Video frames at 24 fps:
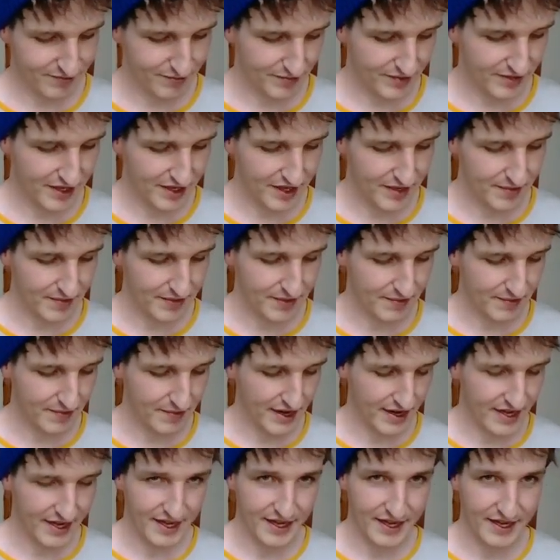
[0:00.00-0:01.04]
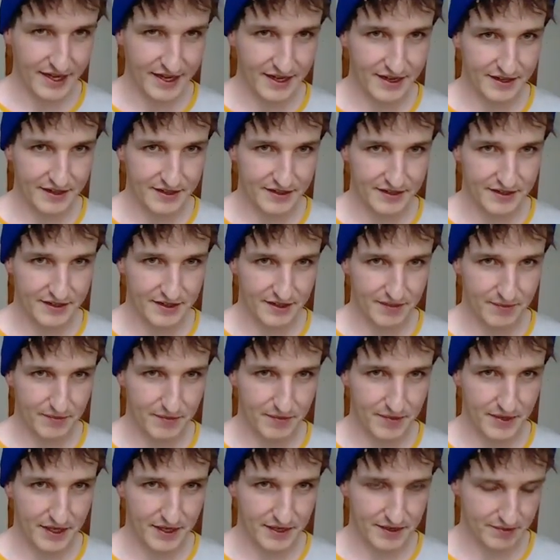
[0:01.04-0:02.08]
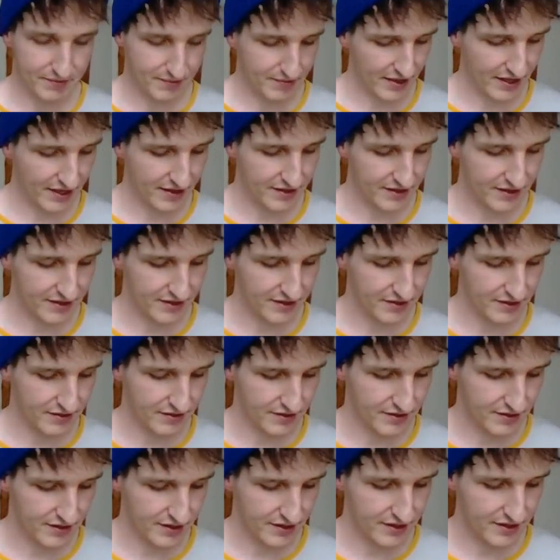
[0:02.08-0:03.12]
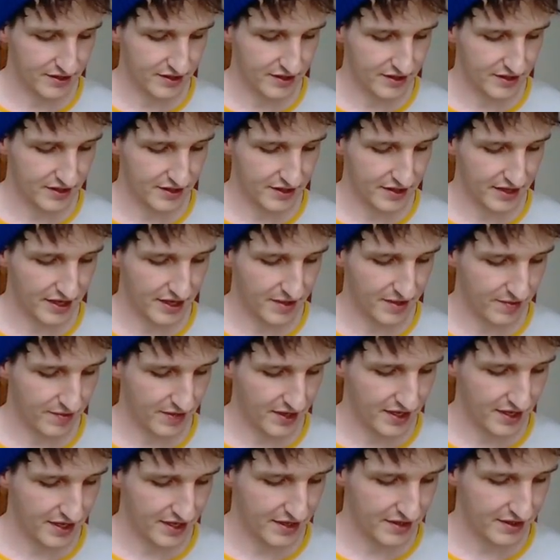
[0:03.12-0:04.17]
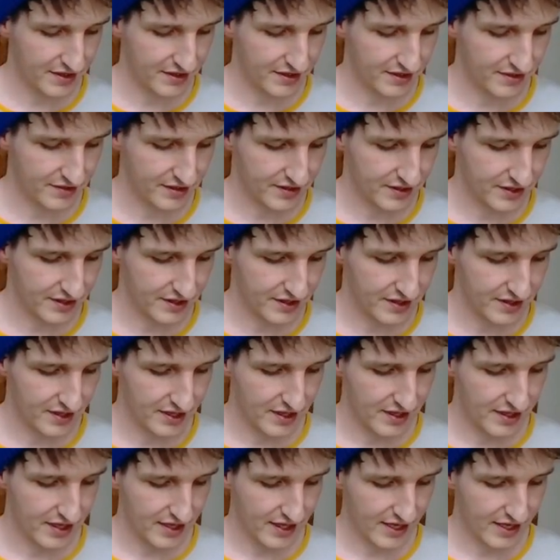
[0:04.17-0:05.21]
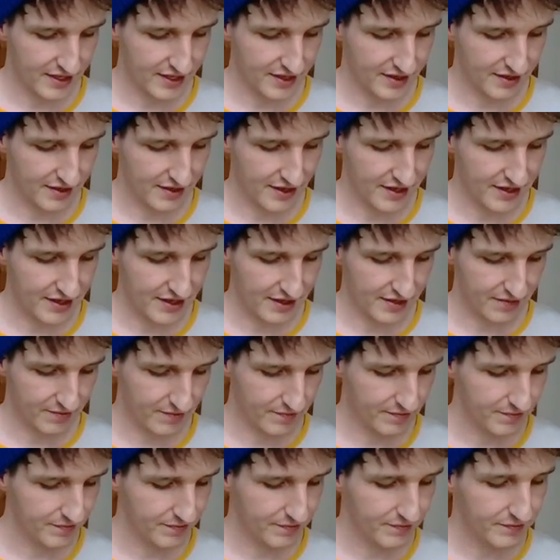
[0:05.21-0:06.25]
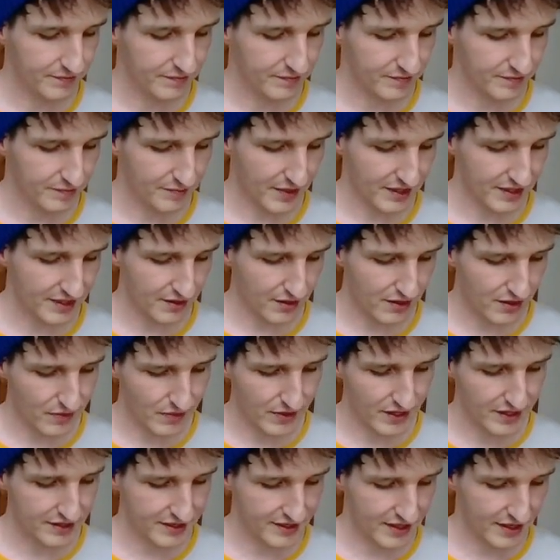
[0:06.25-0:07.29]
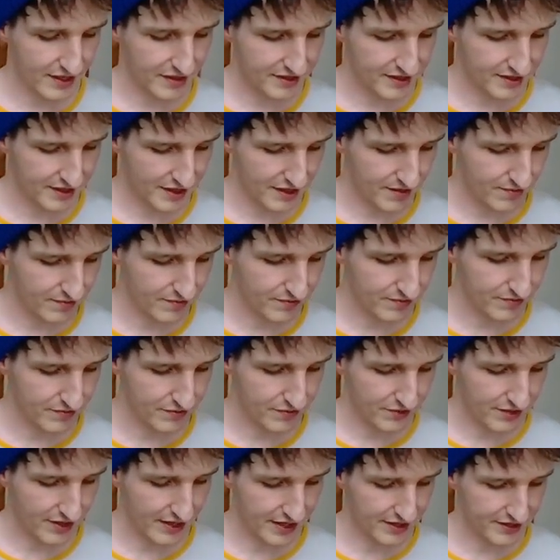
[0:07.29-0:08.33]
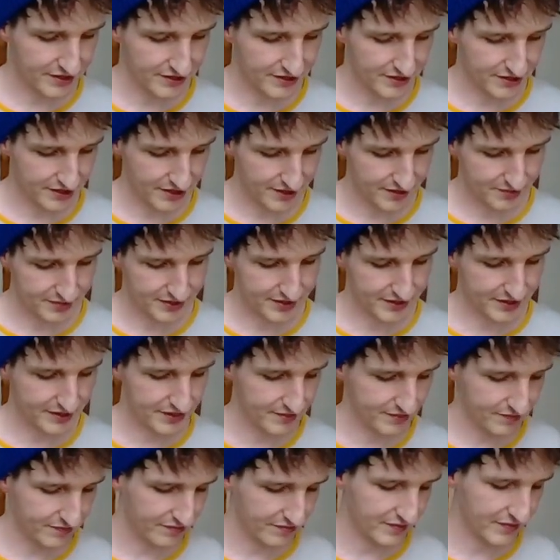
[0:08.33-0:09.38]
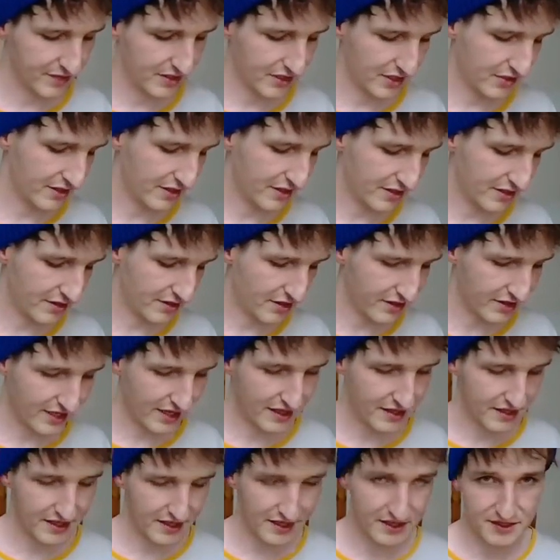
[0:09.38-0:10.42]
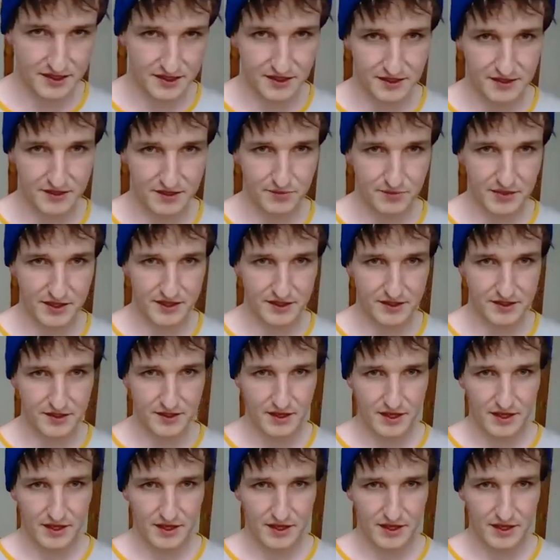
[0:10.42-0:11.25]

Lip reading: keep in mind a bit better, and the same here until here. But always there are some relationships, so it's not that easy. But